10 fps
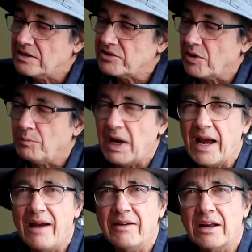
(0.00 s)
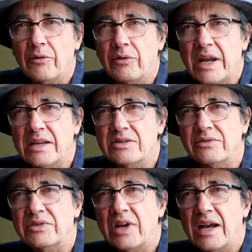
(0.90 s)
So by having a range
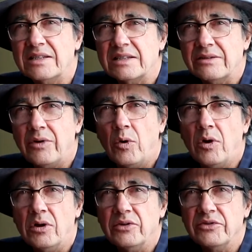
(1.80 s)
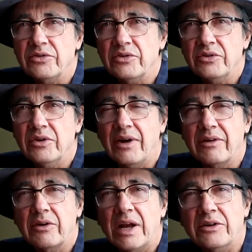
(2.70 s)
of sizes of holes, you have
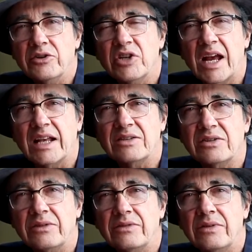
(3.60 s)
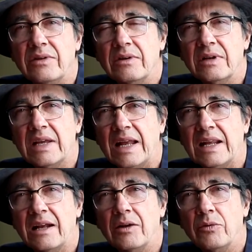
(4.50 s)
a greater chance of
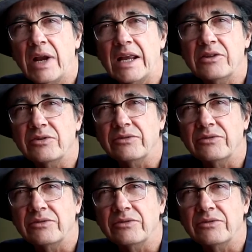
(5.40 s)
getting a range